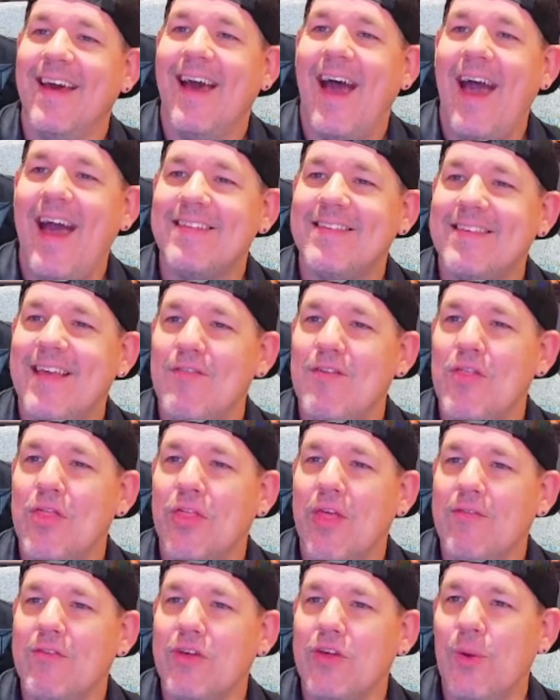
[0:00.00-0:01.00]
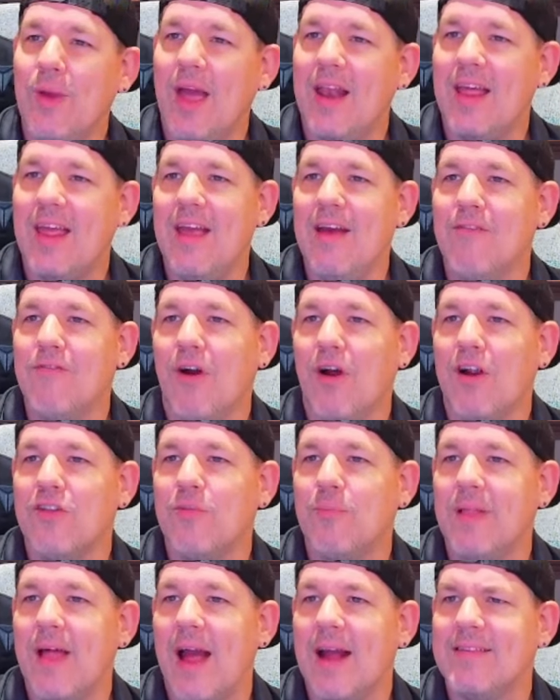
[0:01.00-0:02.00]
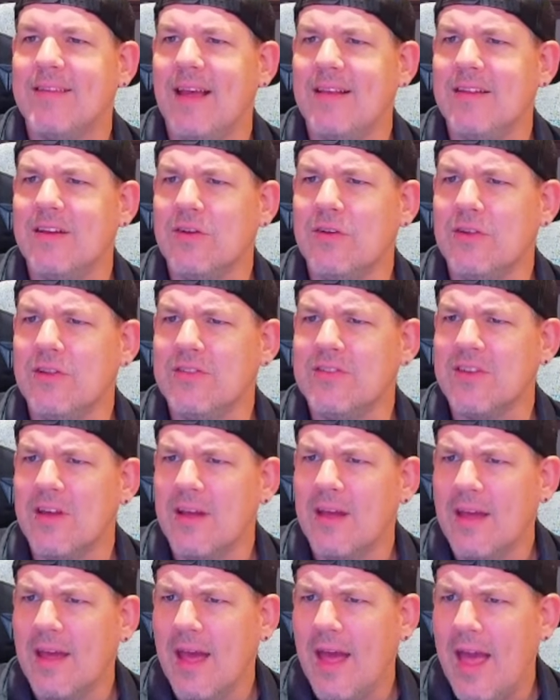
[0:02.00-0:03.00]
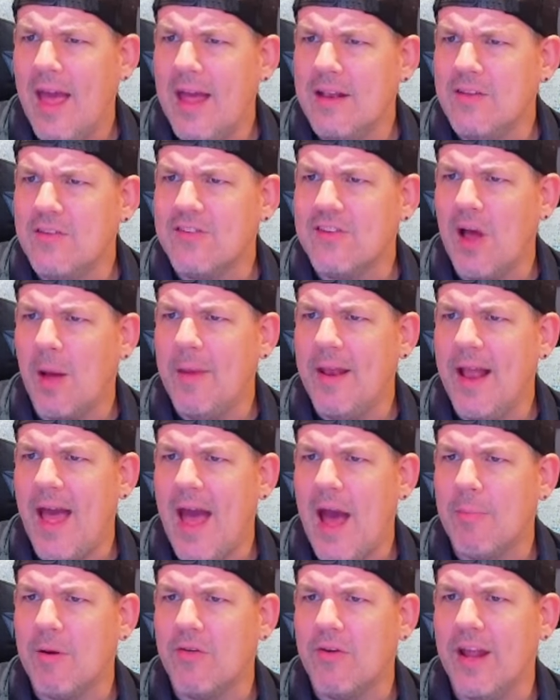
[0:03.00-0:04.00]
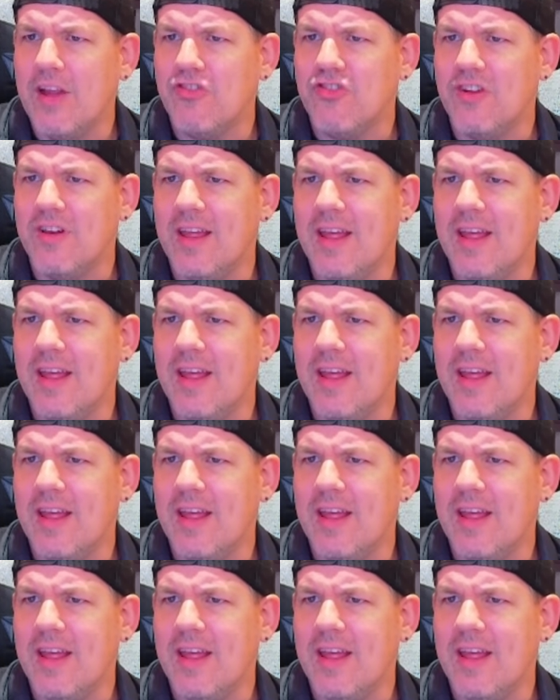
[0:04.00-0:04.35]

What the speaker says: At 7th level, you get Eovard's Black Tentacles and Summon Aberration.